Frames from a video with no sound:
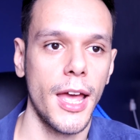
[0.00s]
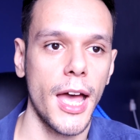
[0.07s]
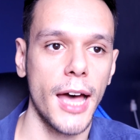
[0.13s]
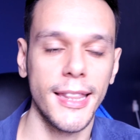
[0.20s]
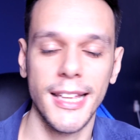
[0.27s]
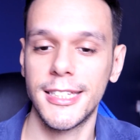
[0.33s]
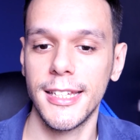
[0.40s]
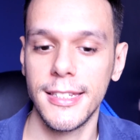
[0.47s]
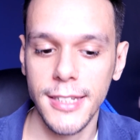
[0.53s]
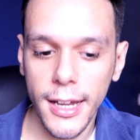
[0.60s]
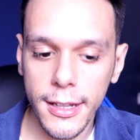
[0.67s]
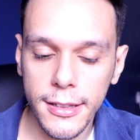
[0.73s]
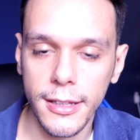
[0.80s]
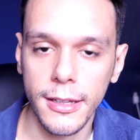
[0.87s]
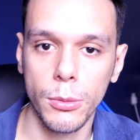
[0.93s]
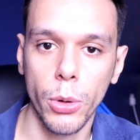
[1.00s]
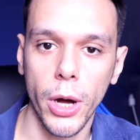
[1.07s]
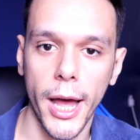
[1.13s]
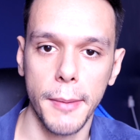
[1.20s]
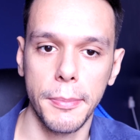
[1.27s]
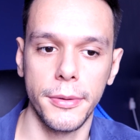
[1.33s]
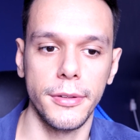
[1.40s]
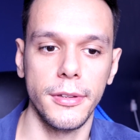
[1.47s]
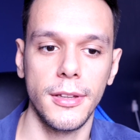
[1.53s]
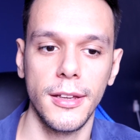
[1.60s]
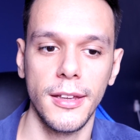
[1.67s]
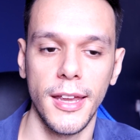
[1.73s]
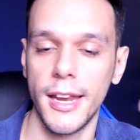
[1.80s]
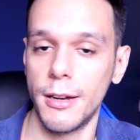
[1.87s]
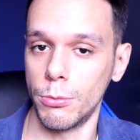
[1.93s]
And that's exactly what happened
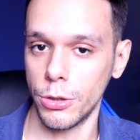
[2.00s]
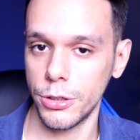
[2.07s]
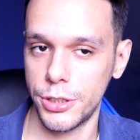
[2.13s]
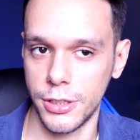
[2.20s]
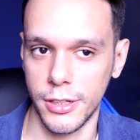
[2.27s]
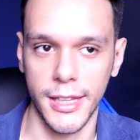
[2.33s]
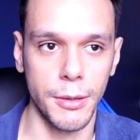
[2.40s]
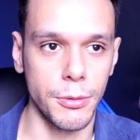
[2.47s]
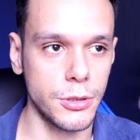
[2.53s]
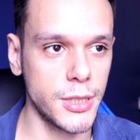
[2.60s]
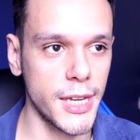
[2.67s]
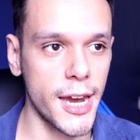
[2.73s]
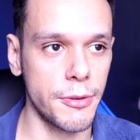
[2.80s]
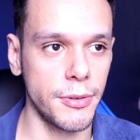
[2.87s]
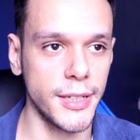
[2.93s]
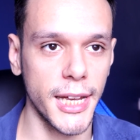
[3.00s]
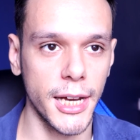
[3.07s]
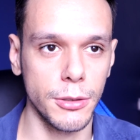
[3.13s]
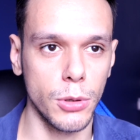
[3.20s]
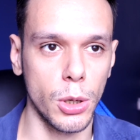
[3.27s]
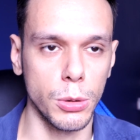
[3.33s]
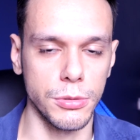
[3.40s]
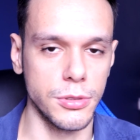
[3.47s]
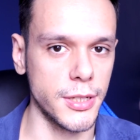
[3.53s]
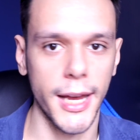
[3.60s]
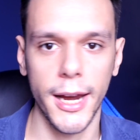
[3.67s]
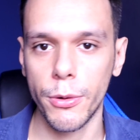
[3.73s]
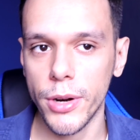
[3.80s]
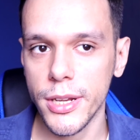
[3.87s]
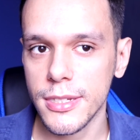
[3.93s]
in Russia. They were tearing down old
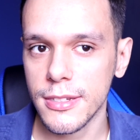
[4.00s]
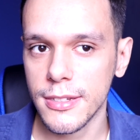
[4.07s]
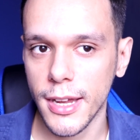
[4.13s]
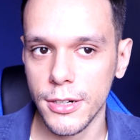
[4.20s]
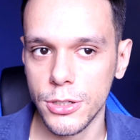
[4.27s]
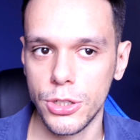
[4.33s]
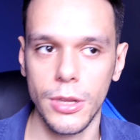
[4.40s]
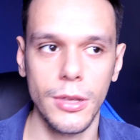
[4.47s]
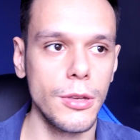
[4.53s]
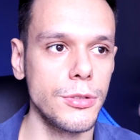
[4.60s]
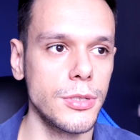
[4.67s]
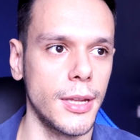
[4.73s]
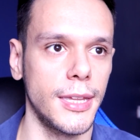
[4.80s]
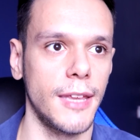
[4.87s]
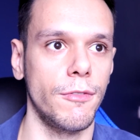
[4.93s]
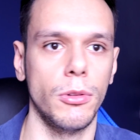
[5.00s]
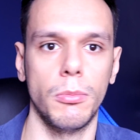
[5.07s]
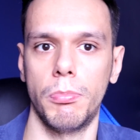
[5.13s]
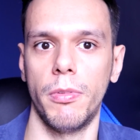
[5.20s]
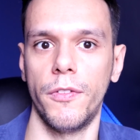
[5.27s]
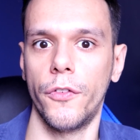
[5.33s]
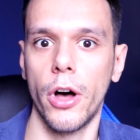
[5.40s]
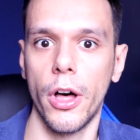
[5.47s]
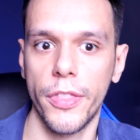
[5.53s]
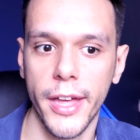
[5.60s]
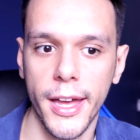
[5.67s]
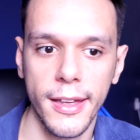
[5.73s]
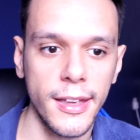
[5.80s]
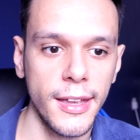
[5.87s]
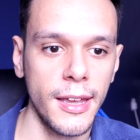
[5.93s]
Tsarist statues, and even before
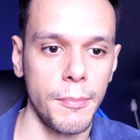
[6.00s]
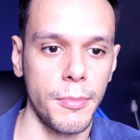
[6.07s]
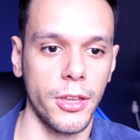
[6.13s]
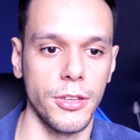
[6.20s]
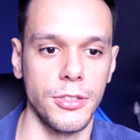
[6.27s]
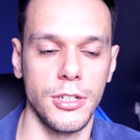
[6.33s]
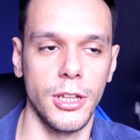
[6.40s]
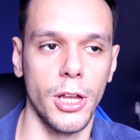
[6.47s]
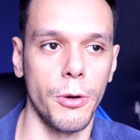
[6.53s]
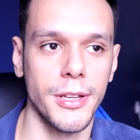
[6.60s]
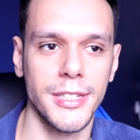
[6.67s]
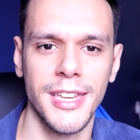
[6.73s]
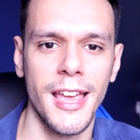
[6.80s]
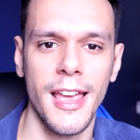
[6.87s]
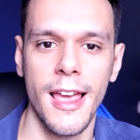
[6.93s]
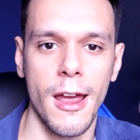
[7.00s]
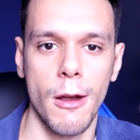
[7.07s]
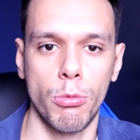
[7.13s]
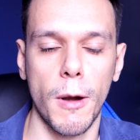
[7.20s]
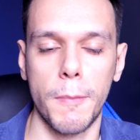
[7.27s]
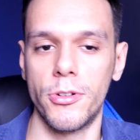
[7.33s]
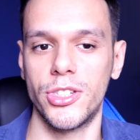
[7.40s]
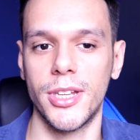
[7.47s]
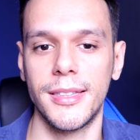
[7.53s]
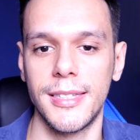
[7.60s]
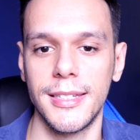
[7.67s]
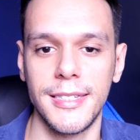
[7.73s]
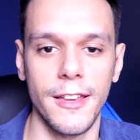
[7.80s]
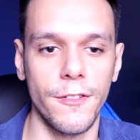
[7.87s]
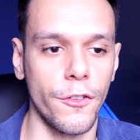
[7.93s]
that, because, it's
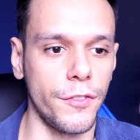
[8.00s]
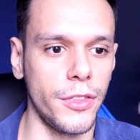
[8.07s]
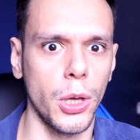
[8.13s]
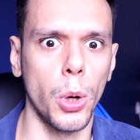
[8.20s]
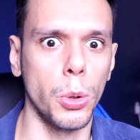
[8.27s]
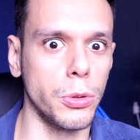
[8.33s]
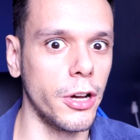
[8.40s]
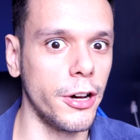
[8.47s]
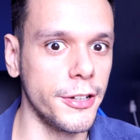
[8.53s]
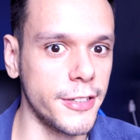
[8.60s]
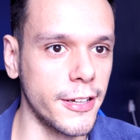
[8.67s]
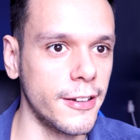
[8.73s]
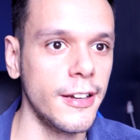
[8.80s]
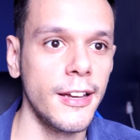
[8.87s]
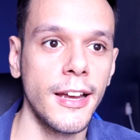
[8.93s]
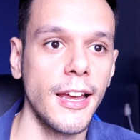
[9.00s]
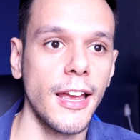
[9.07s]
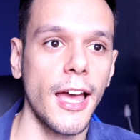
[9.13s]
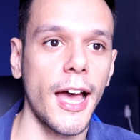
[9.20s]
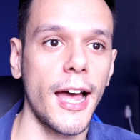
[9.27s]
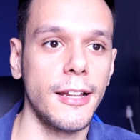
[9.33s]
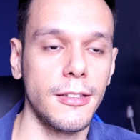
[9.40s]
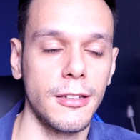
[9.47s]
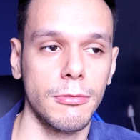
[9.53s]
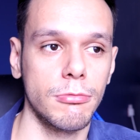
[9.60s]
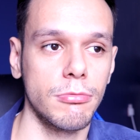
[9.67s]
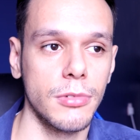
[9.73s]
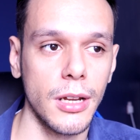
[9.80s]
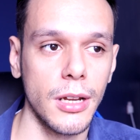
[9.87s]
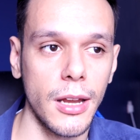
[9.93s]
representative of the old order, and
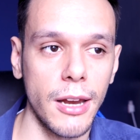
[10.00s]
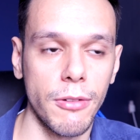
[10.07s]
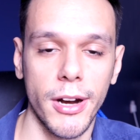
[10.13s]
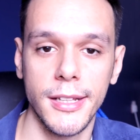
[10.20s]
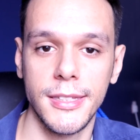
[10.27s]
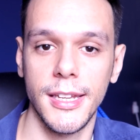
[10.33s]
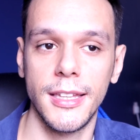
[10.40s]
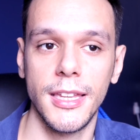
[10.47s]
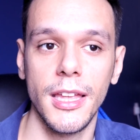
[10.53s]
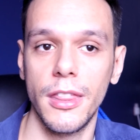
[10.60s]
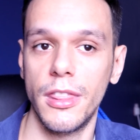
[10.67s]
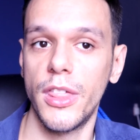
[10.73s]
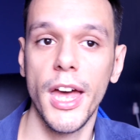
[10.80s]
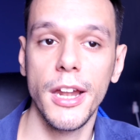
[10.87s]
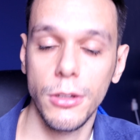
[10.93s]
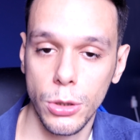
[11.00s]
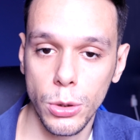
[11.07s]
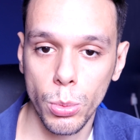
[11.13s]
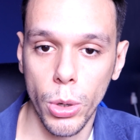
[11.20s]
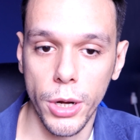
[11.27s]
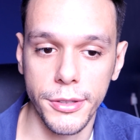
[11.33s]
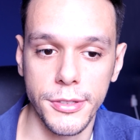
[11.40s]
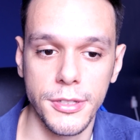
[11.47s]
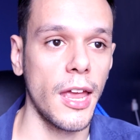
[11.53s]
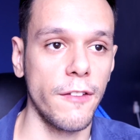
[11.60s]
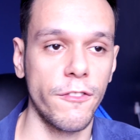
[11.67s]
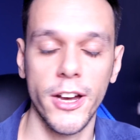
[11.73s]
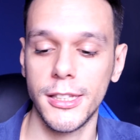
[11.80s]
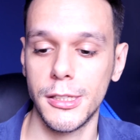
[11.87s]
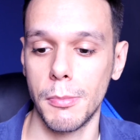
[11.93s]
erected their new ones. In
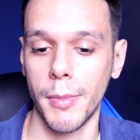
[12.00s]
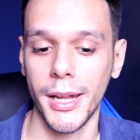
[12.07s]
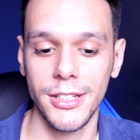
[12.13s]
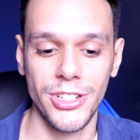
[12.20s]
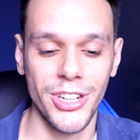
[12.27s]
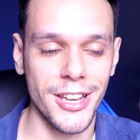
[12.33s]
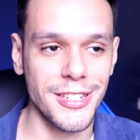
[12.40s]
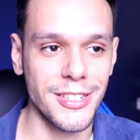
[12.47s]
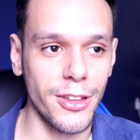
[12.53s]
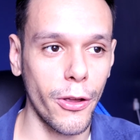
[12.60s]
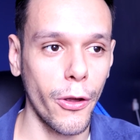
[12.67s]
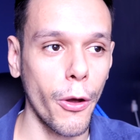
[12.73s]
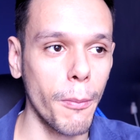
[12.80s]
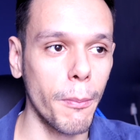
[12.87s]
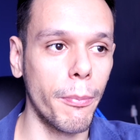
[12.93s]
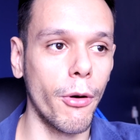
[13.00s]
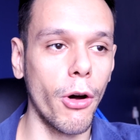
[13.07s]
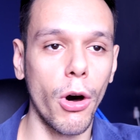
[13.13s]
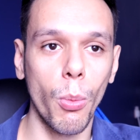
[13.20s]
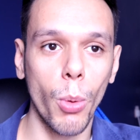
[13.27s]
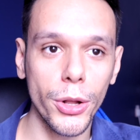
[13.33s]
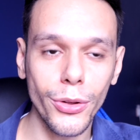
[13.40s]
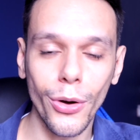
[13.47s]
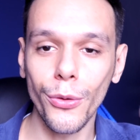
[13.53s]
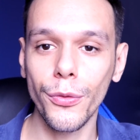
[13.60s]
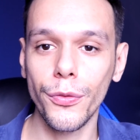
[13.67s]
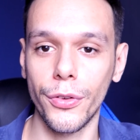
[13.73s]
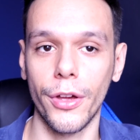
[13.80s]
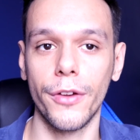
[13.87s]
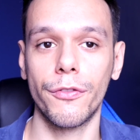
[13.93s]
fact, Manchester brought one
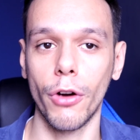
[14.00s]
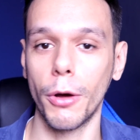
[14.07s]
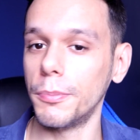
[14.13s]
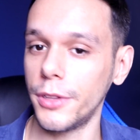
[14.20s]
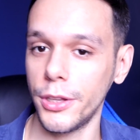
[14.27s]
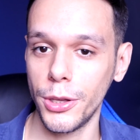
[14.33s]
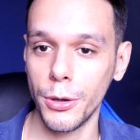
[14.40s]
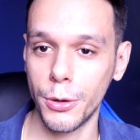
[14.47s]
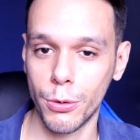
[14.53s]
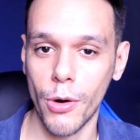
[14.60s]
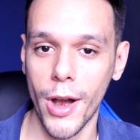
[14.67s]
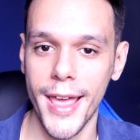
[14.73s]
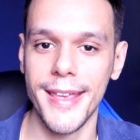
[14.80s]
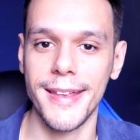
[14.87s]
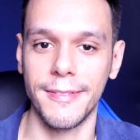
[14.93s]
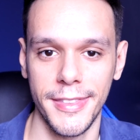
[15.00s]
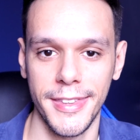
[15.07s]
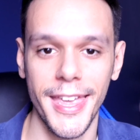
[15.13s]
over from the Ukraine.